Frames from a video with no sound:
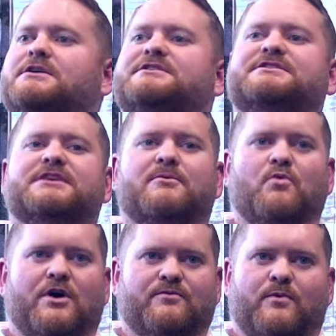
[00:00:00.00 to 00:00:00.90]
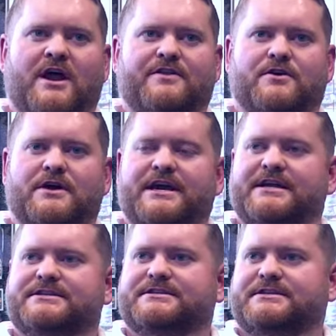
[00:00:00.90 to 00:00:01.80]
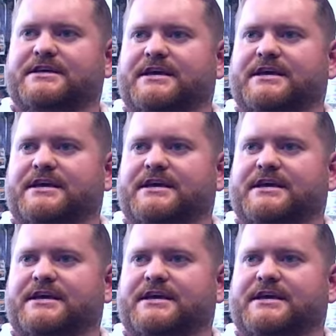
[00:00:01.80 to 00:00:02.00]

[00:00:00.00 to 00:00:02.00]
someone, whether it's